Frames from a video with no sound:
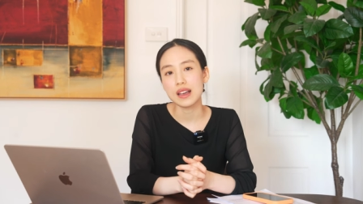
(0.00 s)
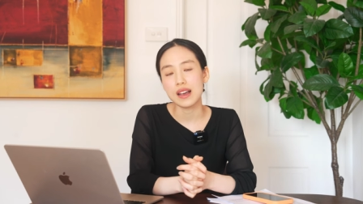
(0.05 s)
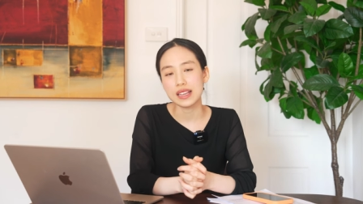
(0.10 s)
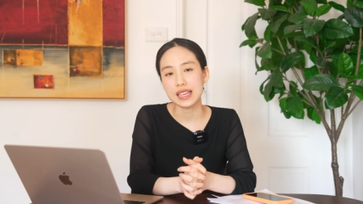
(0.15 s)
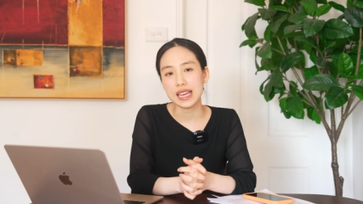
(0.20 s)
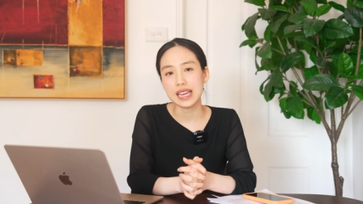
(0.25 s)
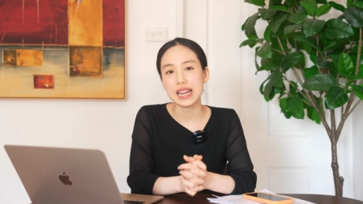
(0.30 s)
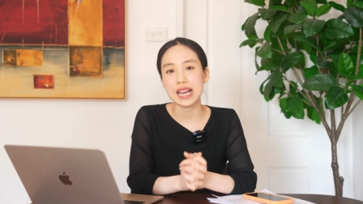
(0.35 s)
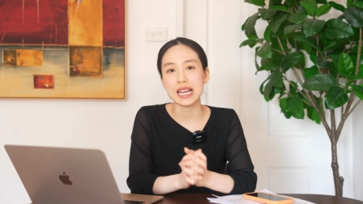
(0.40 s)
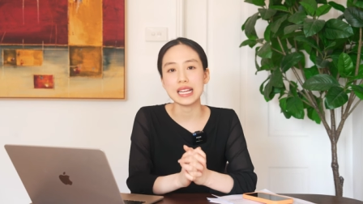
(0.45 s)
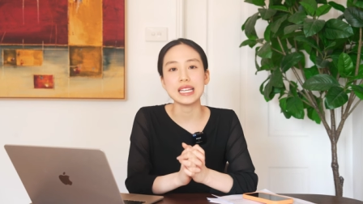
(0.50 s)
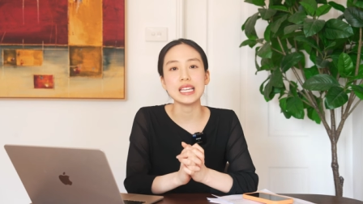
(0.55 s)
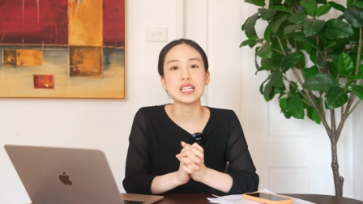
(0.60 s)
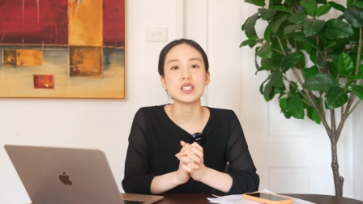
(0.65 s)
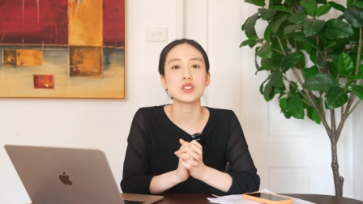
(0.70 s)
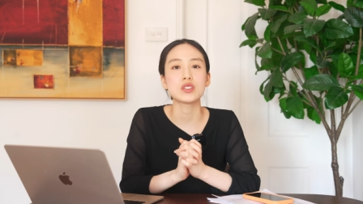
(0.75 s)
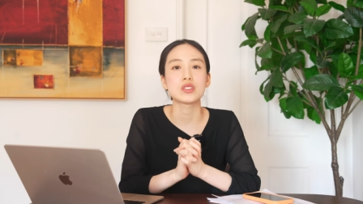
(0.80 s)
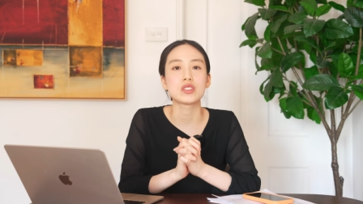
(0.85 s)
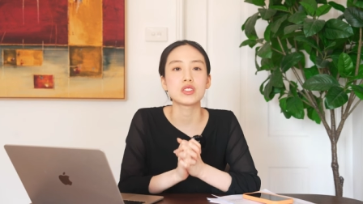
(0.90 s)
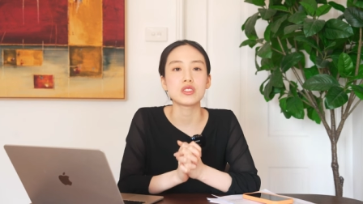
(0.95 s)
Again, I
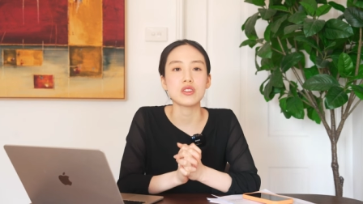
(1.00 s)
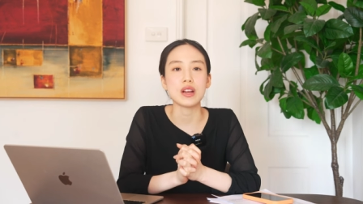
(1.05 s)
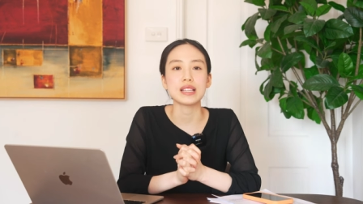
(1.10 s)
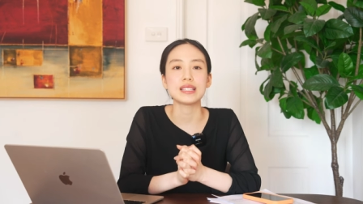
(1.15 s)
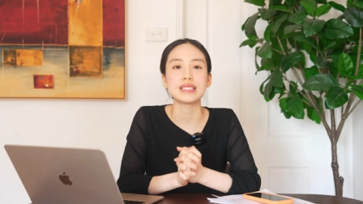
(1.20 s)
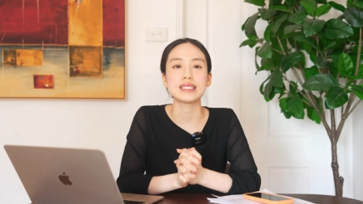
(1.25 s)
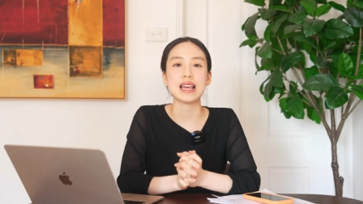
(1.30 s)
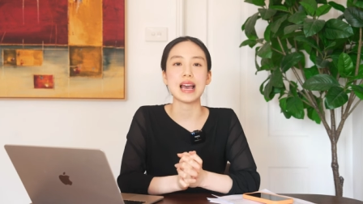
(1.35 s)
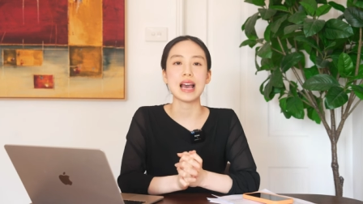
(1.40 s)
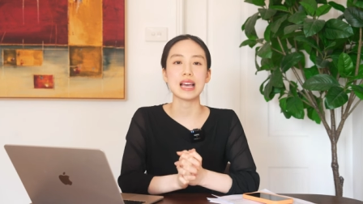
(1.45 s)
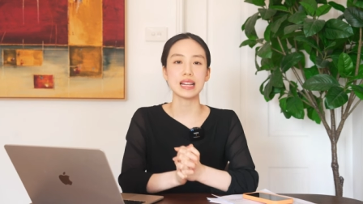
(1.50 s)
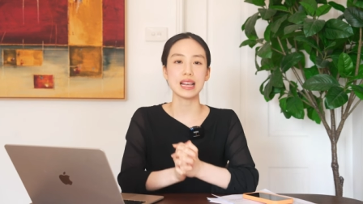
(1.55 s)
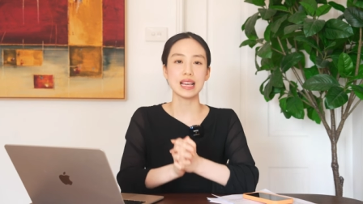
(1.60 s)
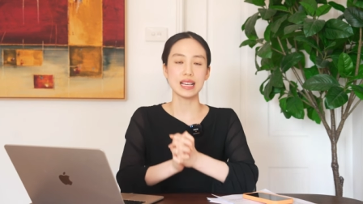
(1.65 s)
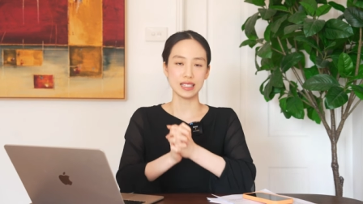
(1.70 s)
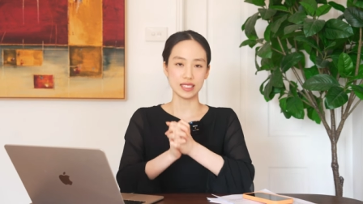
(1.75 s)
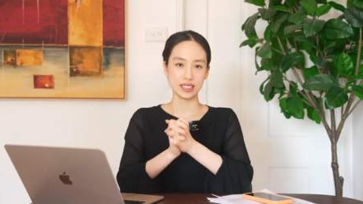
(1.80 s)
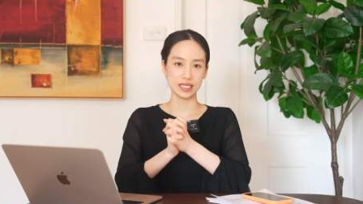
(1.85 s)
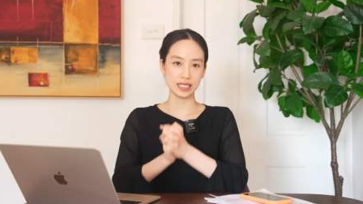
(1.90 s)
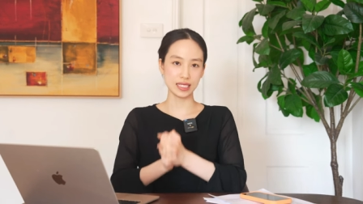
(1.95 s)
need to stress that
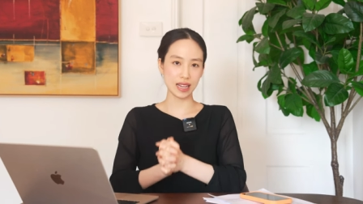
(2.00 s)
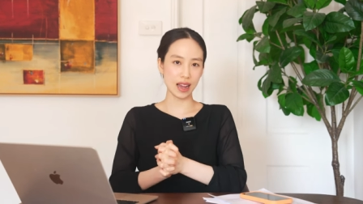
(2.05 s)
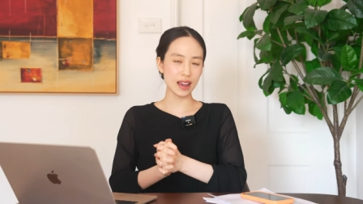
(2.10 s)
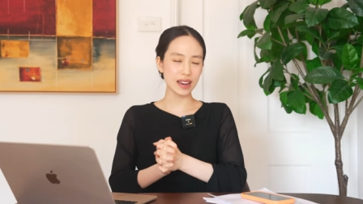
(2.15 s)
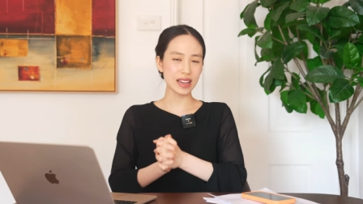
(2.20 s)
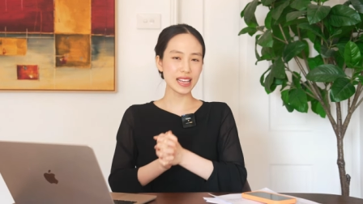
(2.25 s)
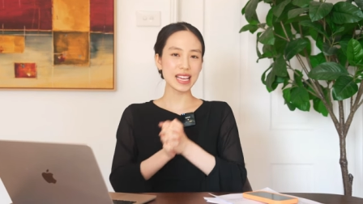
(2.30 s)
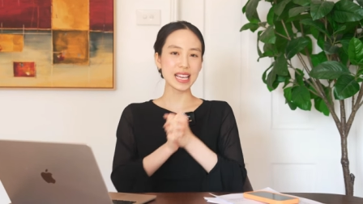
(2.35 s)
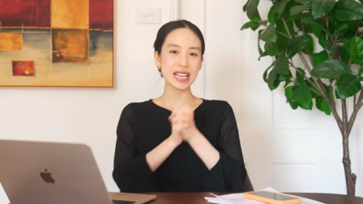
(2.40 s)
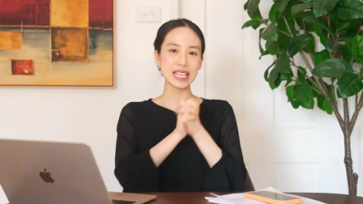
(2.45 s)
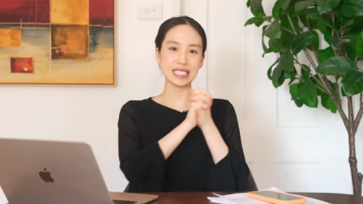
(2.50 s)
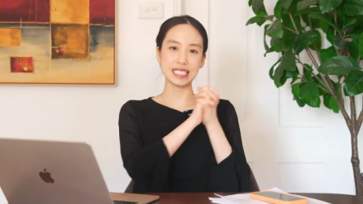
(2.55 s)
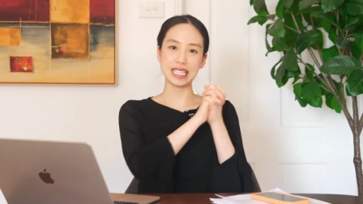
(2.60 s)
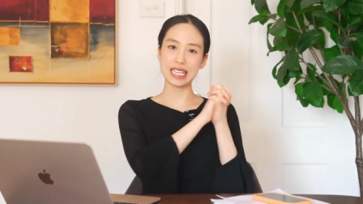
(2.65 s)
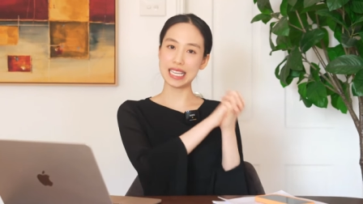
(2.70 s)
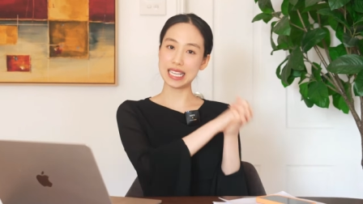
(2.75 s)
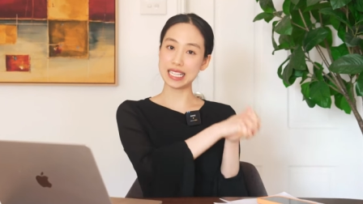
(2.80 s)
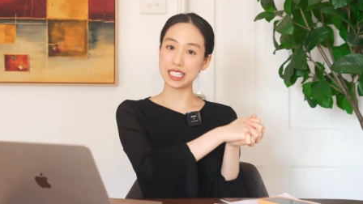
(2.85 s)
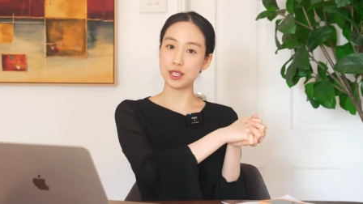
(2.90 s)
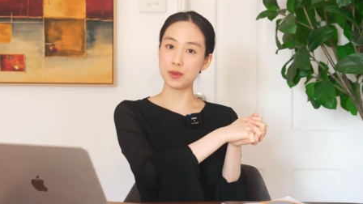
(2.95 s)
starting is
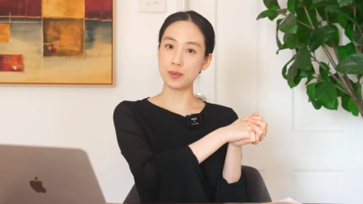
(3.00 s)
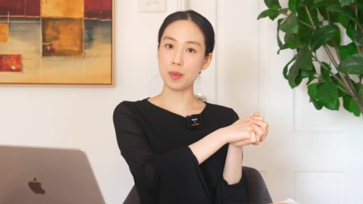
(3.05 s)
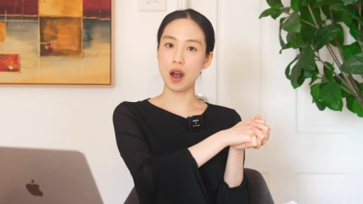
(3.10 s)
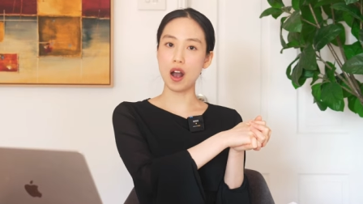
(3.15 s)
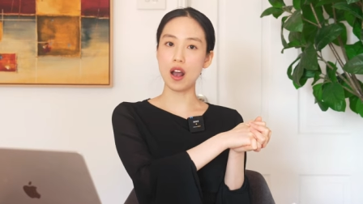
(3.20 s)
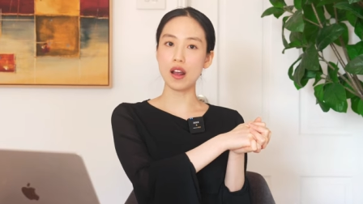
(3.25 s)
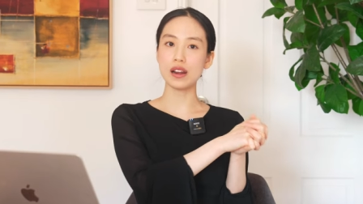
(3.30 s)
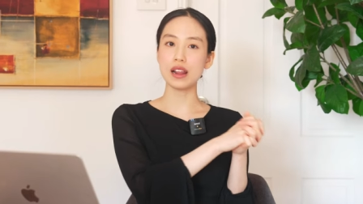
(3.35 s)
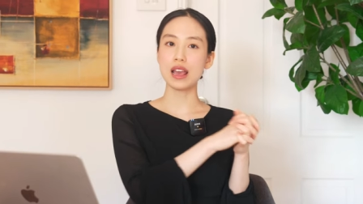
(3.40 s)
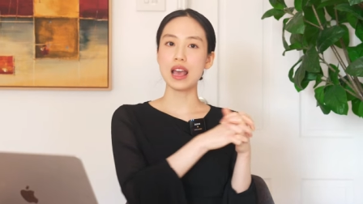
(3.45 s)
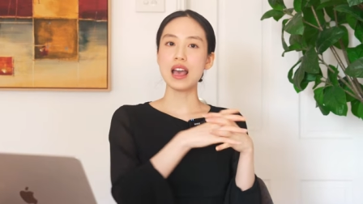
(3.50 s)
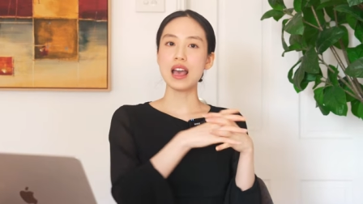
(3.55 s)
the easy part.